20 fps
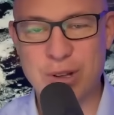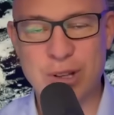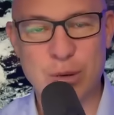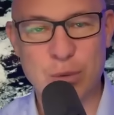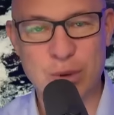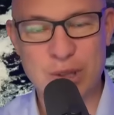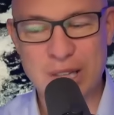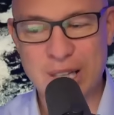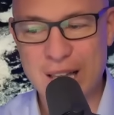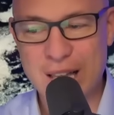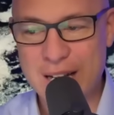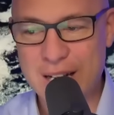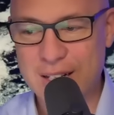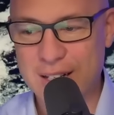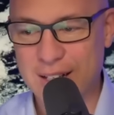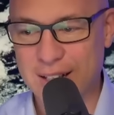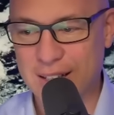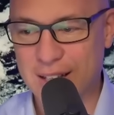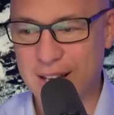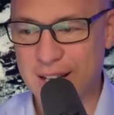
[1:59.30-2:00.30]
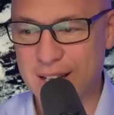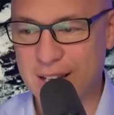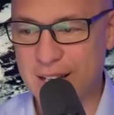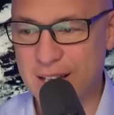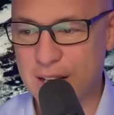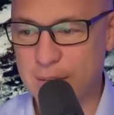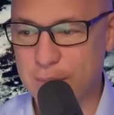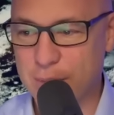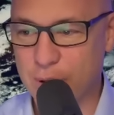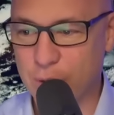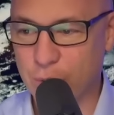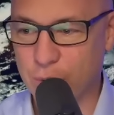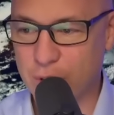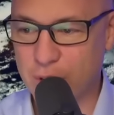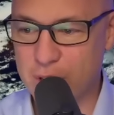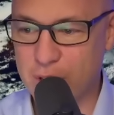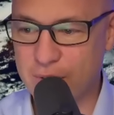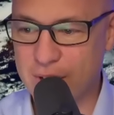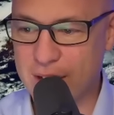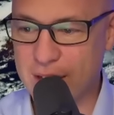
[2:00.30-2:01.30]
really related to La Nina, but
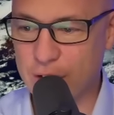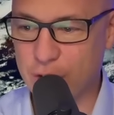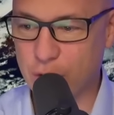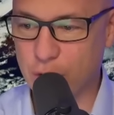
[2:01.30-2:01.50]
really you've had